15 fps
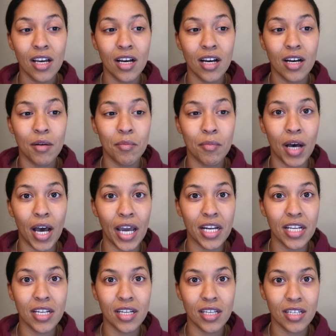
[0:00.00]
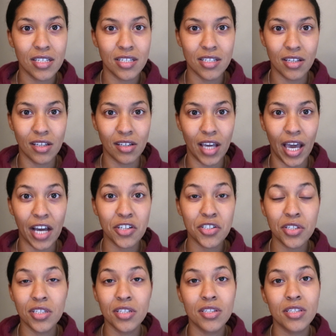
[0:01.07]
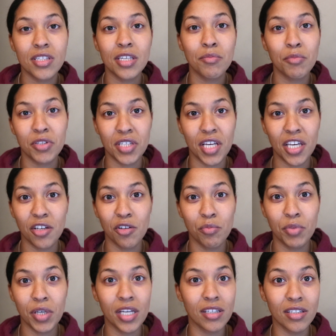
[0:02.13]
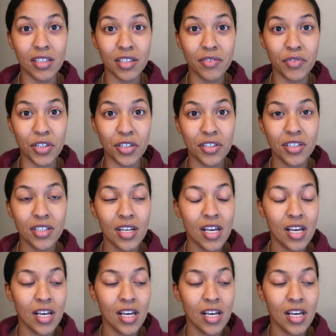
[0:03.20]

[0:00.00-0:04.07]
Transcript: I didn't get to actually see Mateo being delivered.